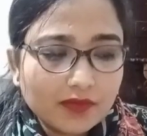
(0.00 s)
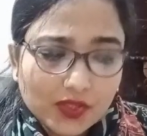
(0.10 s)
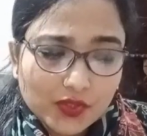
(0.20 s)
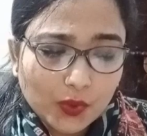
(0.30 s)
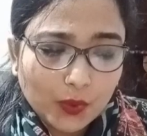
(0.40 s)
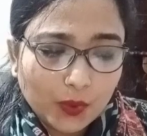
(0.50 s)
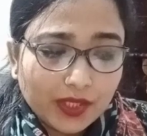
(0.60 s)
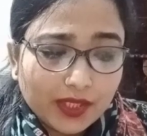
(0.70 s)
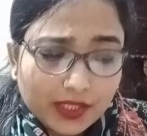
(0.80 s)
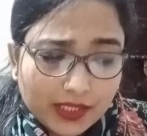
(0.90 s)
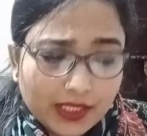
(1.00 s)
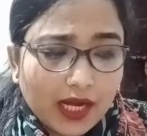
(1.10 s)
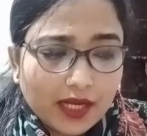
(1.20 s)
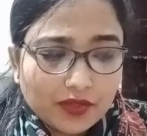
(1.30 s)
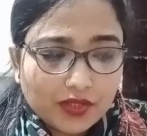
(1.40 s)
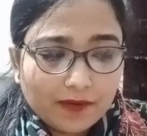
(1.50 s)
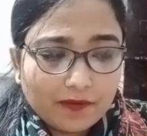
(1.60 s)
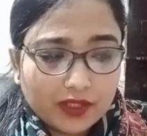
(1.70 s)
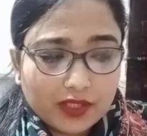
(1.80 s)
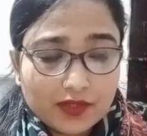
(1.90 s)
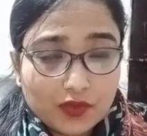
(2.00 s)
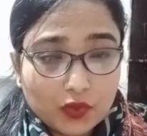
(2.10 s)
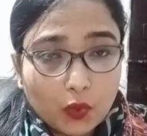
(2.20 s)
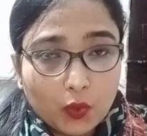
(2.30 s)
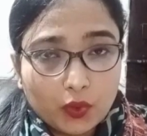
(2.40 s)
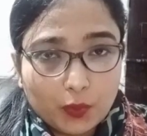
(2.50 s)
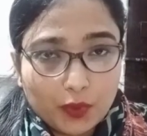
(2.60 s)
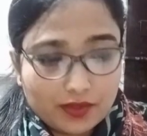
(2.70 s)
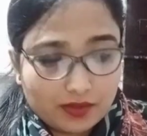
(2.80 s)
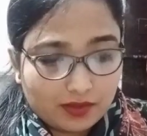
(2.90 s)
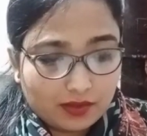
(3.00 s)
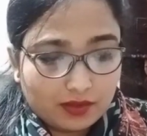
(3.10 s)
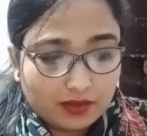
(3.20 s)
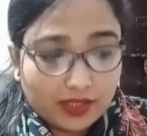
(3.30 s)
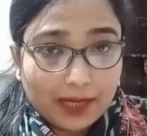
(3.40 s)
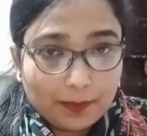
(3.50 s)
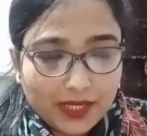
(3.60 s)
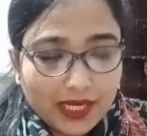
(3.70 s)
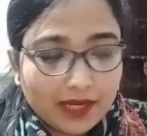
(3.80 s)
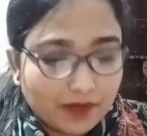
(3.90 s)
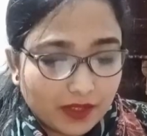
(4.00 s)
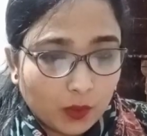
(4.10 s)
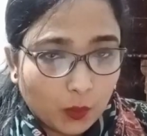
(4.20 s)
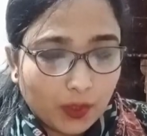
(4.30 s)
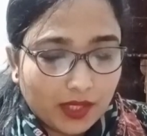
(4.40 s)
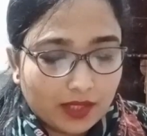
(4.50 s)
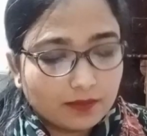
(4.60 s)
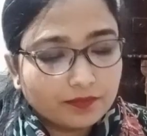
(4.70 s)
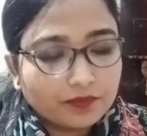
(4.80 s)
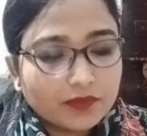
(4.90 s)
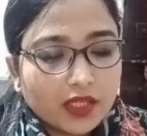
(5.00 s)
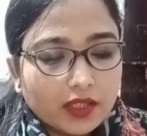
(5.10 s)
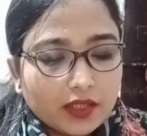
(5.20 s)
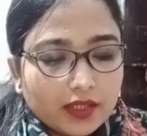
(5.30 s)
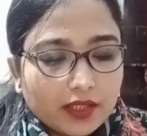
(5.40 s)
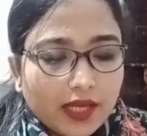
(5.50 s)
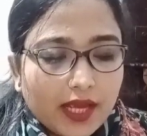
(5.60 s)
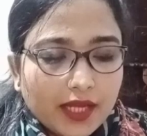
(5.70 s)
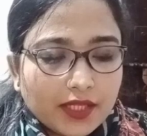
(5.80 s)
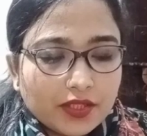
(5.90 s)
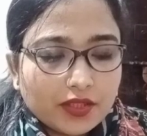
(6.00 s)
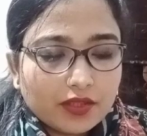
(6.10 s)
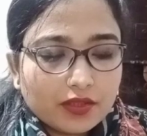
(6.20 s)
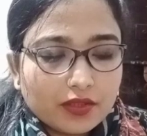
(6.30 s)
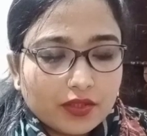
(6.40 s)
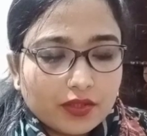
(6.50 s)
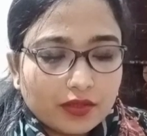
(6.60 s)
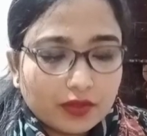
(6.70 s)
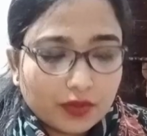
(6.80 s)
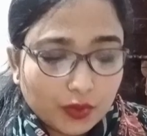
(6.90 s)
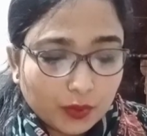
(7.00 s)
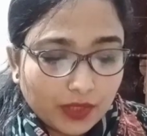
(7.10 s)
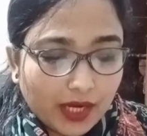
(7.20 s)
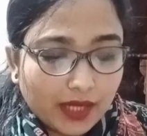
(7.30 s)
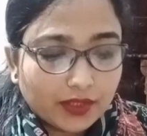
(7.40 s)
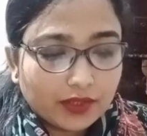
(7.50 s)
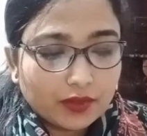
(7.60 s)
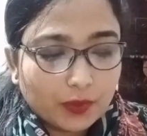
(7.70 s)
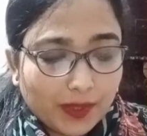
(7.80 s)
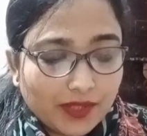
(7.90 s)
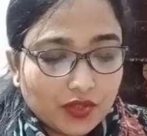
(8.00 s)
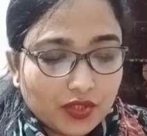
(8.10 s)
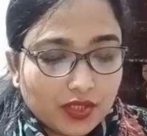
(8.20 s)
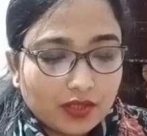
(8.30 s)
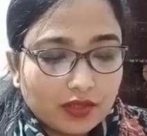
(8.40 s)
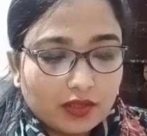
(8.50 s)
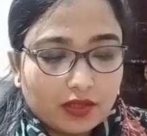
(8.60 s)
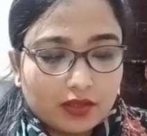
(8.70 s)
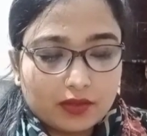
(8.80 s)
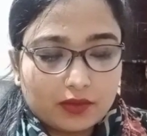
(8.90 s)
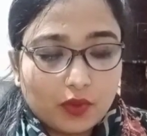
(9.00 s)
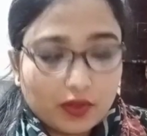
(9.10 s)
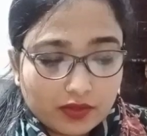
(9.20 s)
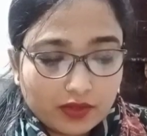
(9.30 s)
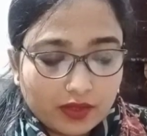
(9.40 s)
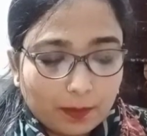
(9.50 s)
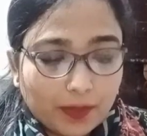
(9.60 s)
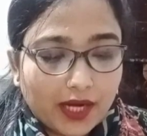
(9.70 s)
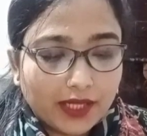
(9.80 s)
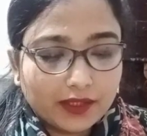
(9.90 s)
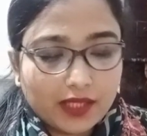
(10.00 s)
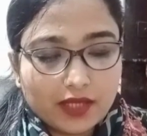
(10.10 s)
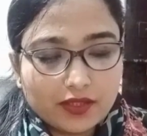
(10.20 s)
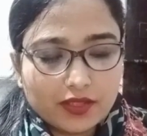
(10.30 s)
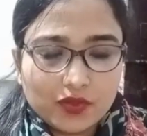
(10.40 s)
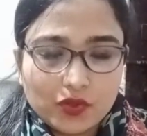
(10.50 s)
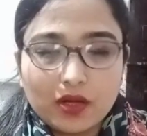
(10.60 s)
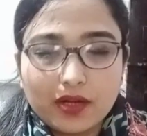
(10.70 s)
So he asked him whether his throat was then behaving well. And to that question, Klosner replied that it's all